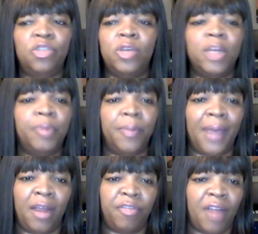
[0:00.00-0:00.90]
you can
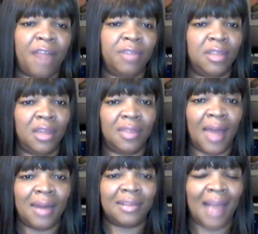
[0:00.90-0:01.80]
prepare for everything
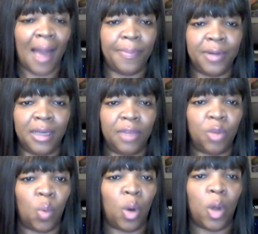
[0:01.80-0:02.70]
that is happening in
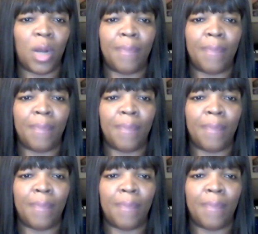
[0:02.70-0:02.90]
the world.